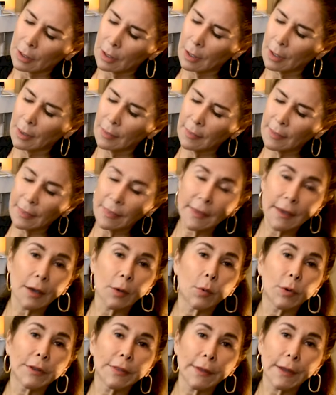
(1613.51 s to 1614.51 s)
And the day
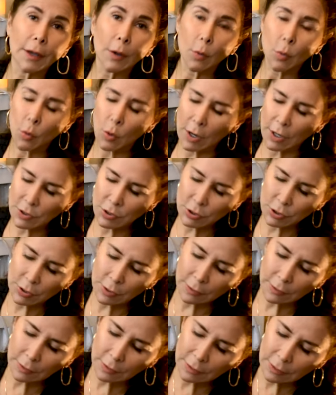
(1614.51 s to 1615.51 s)
when they
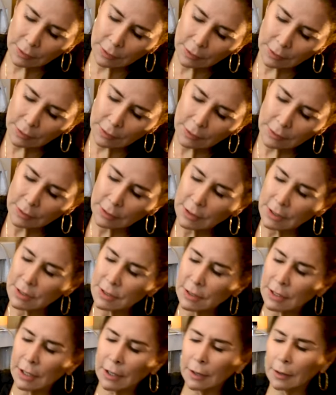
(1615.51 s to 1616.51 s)
wash the
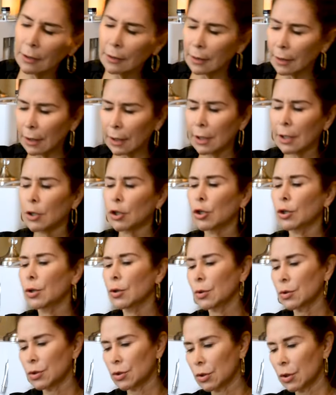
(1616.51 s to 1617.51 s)
skin, they can
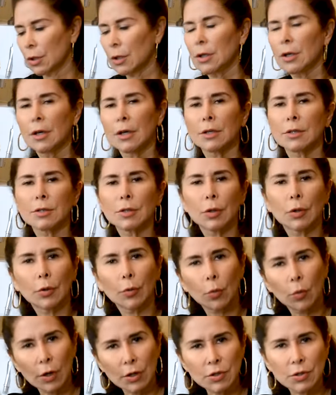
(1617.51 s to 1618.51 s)
use, so
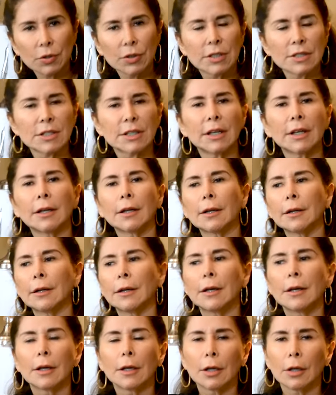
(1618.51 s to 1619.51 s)
wash the skin,
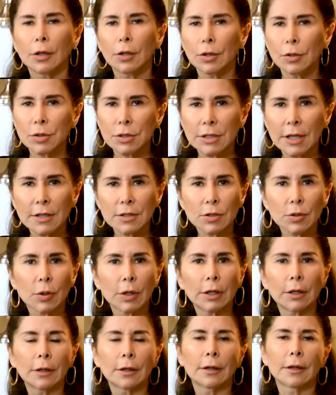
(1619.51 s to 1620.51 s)
use
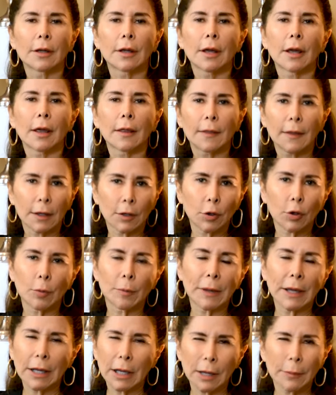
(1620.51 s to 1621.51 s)
sunscreen, and then your
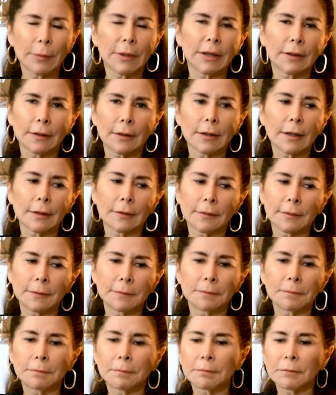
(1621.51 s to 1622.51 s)
makeup,
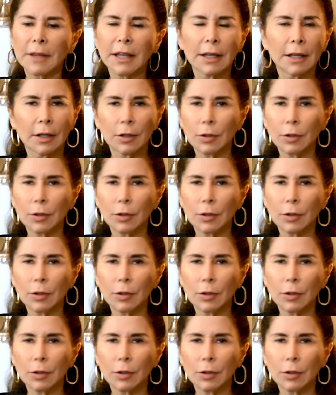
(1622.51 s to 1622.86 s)
and they can